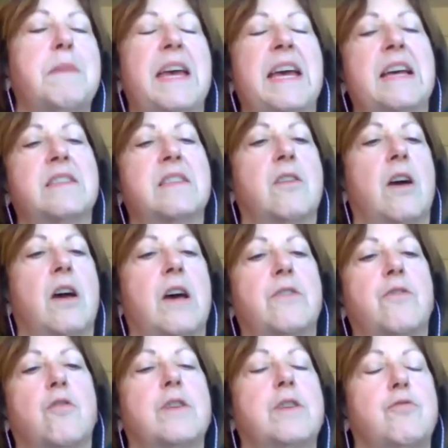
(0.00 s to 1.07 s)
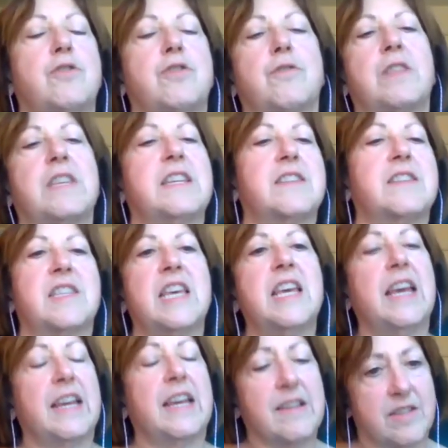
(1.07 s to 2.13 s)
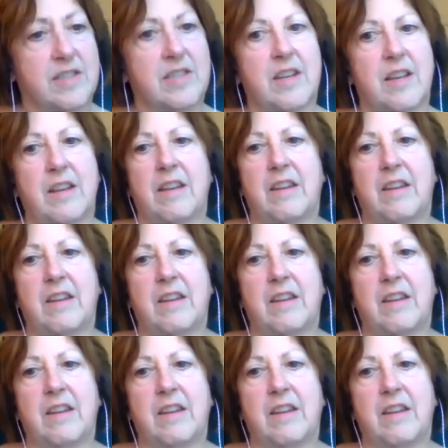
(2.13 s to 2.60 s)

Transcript: a mask on or you do these things,